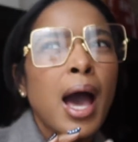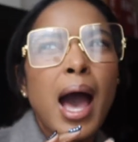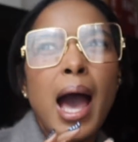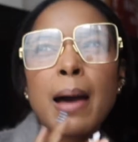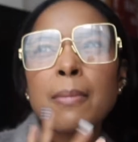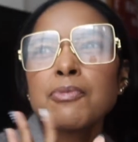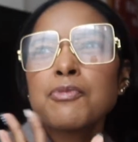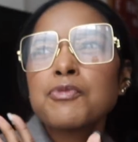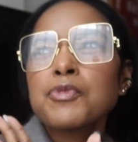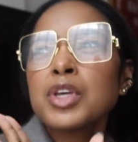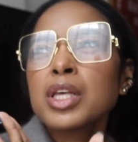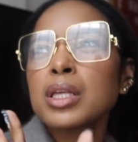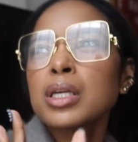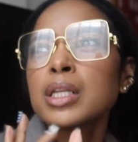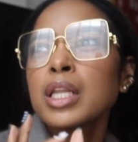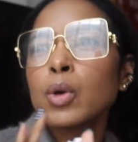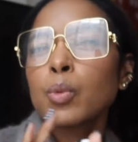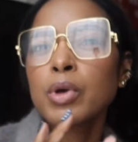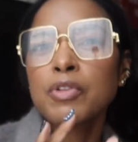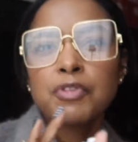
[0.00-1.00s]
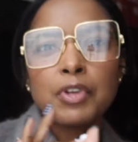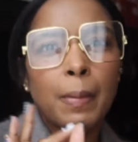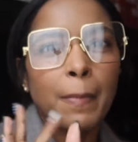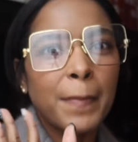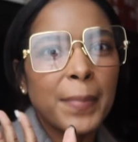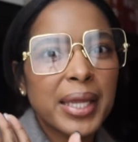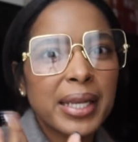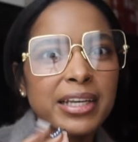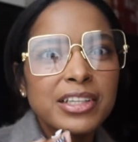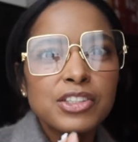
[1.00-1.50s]
I'm feeling it with a
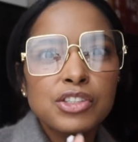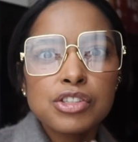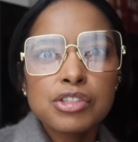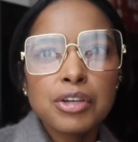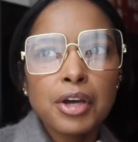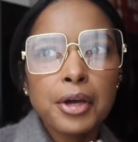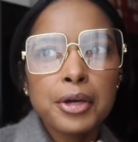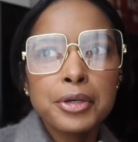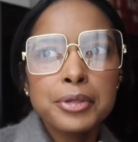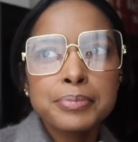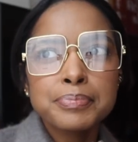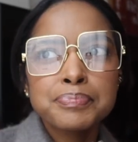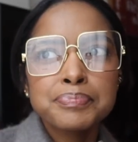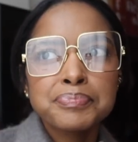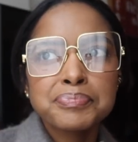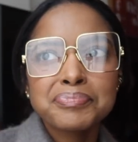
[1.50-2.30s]
mini skirt.